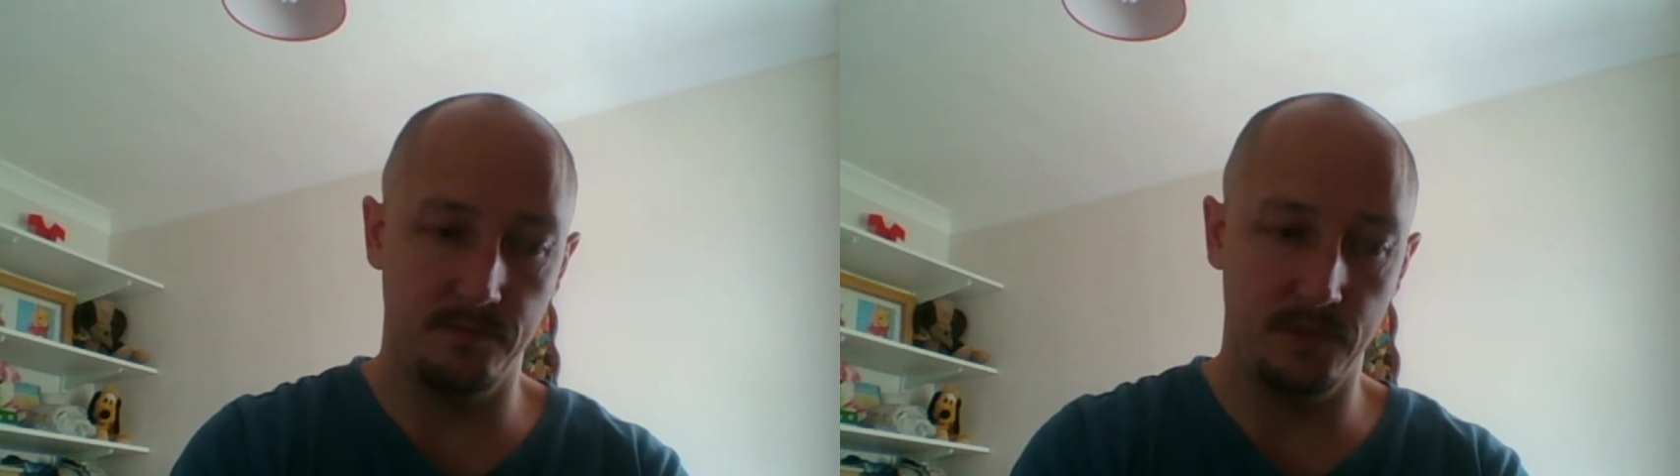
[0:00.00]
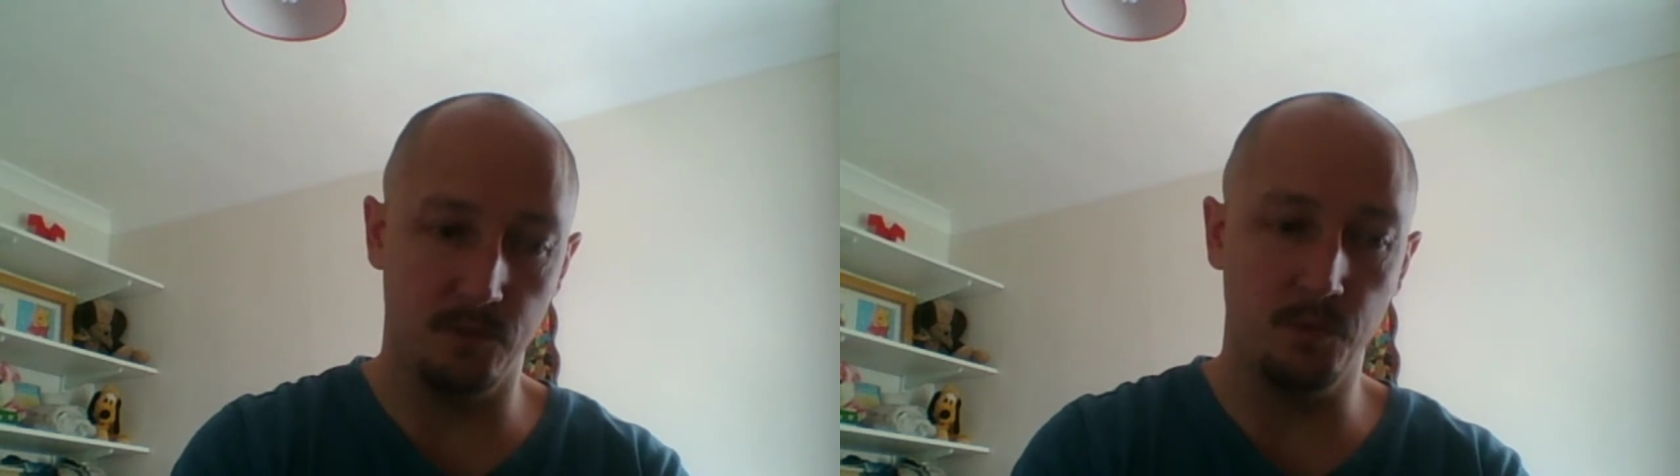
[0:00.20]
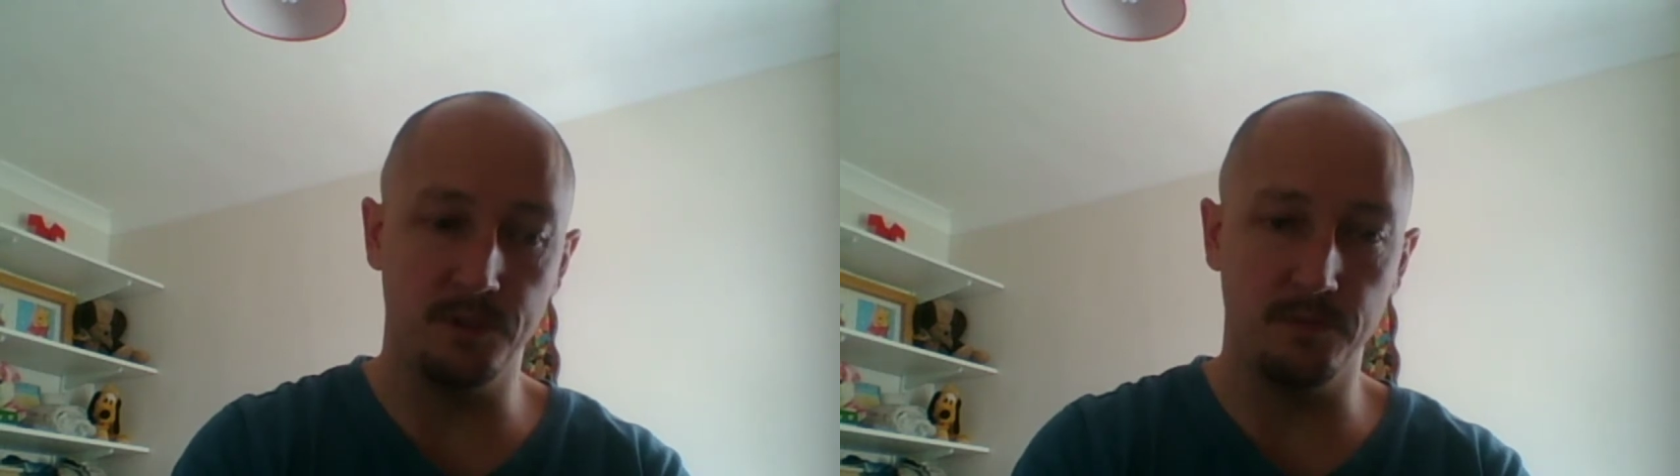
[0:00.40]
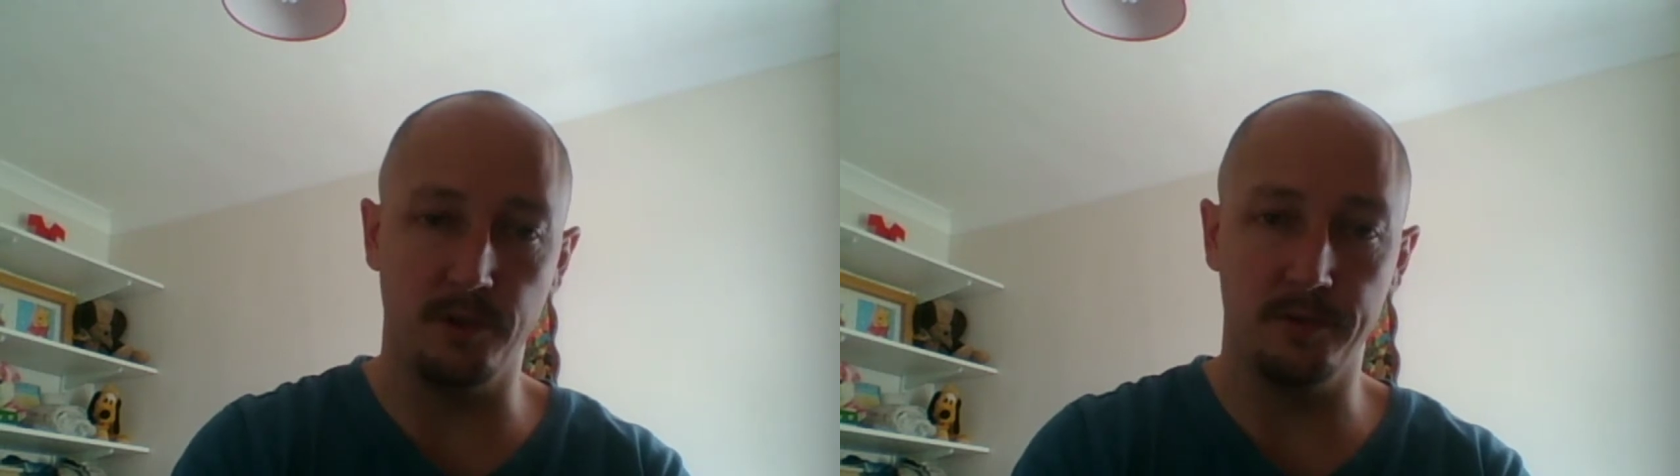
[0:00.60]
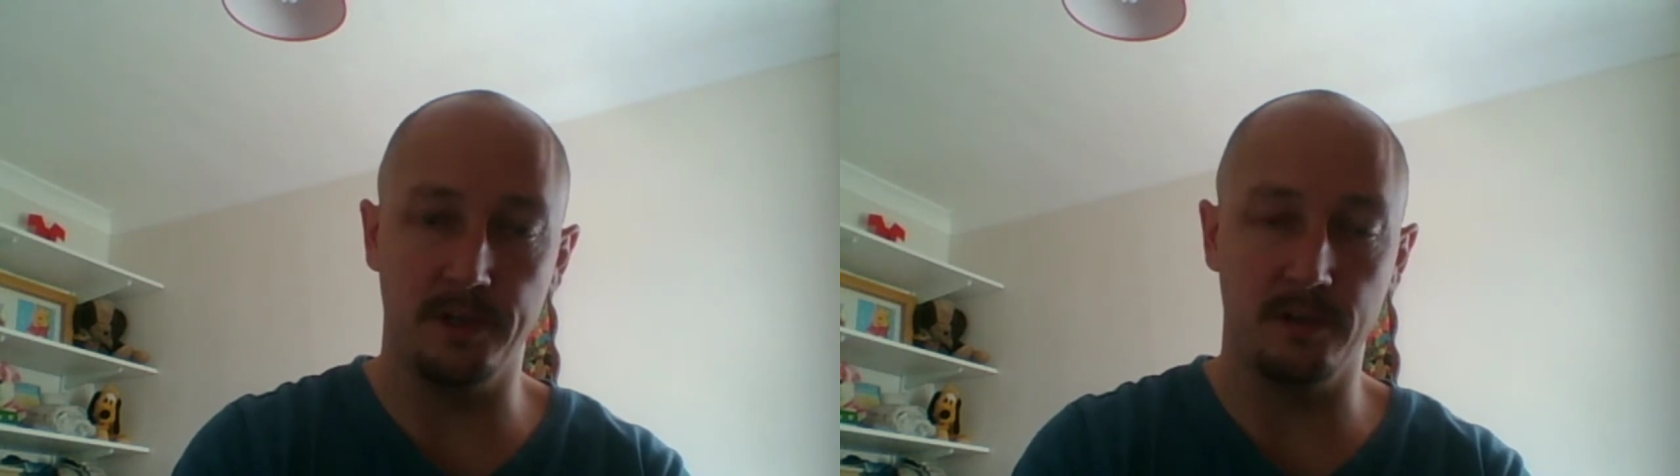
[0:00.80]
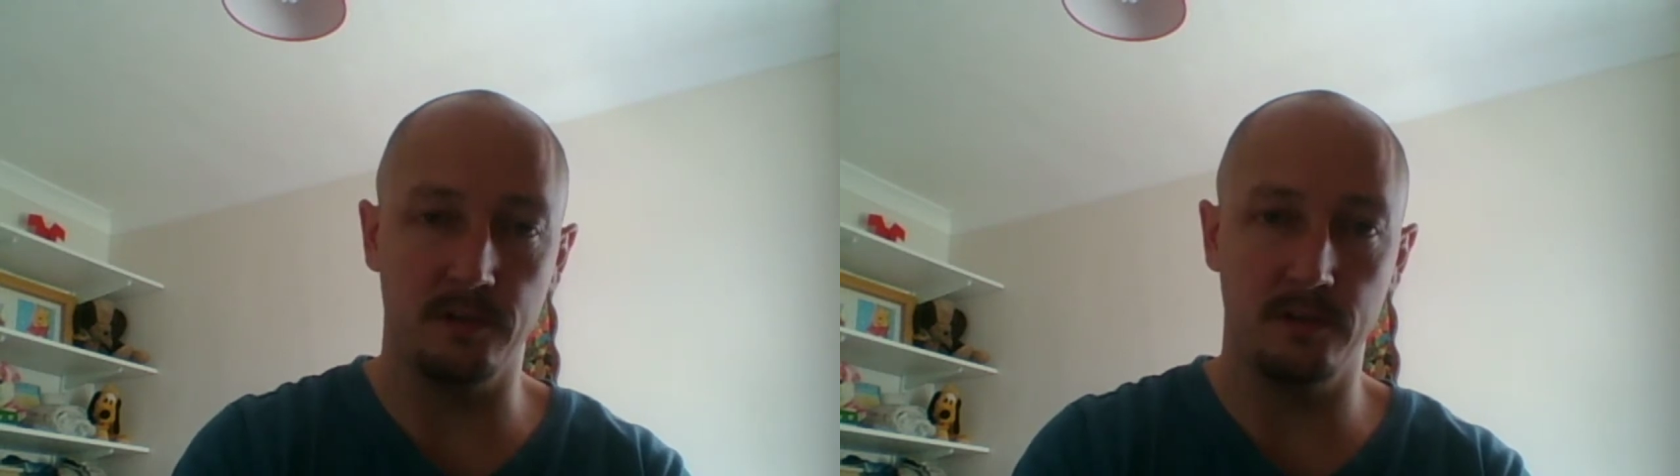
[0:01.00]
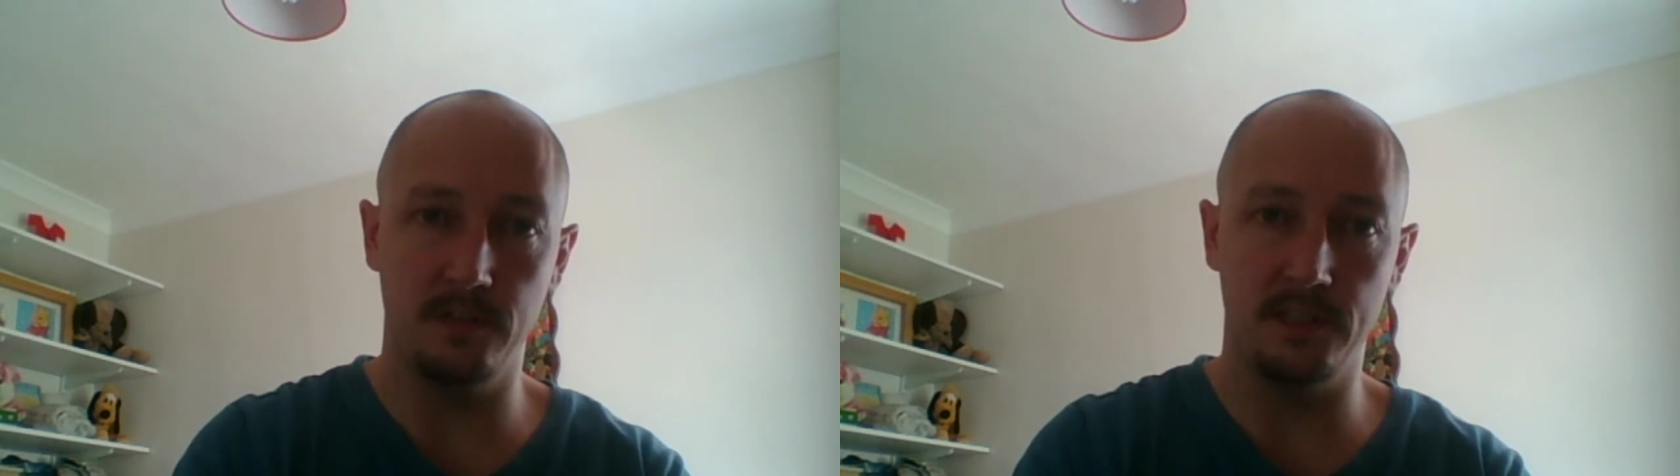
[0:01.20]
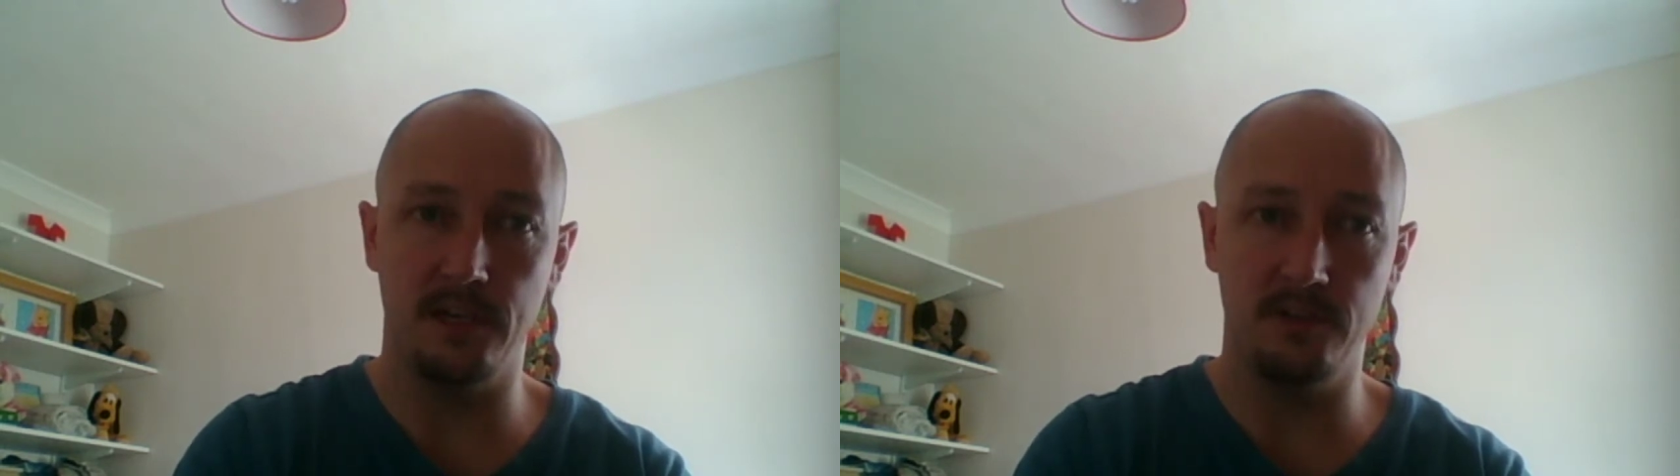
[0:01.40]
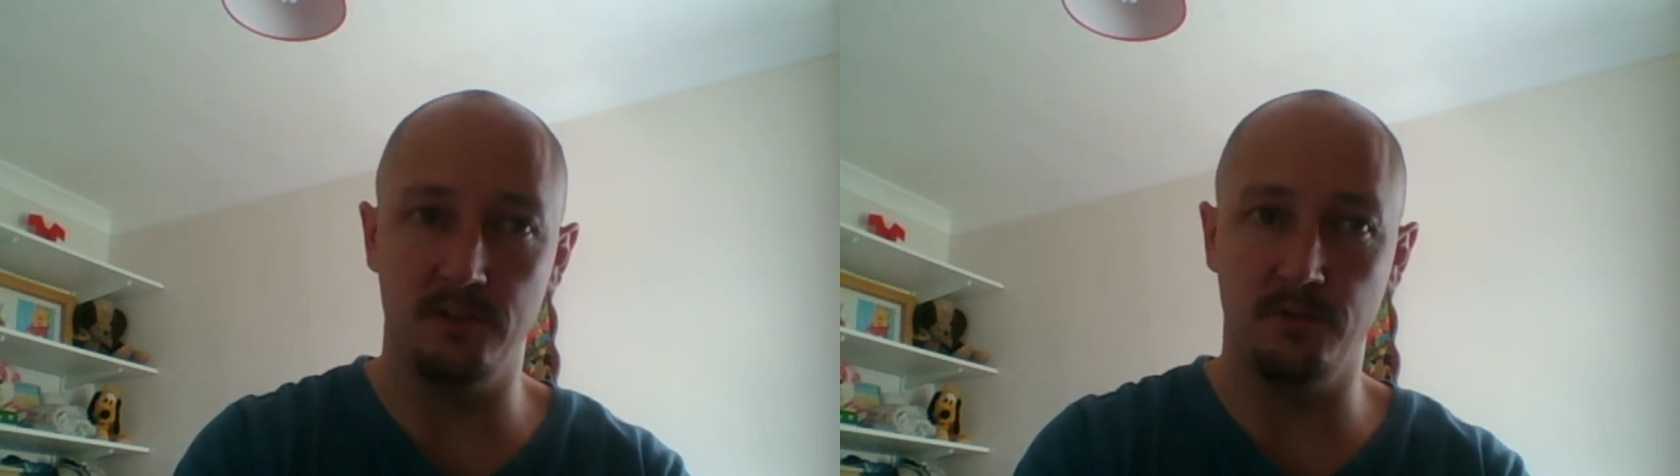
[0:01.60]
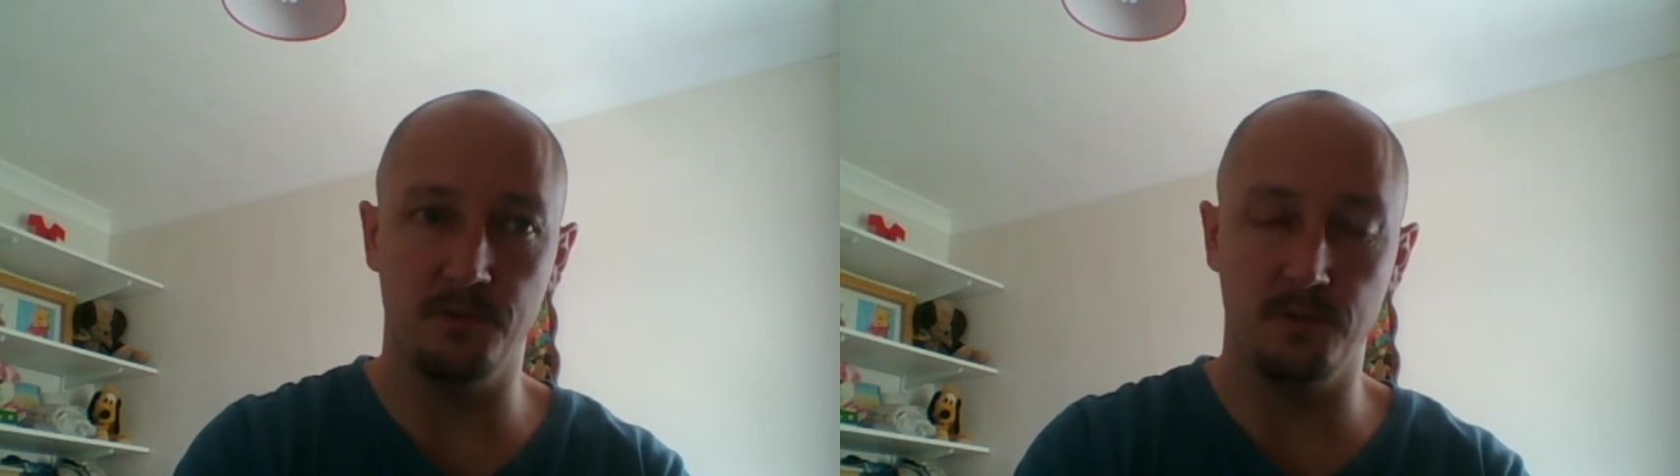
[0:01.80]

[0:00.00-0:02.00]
whistleblowing, his attitude towards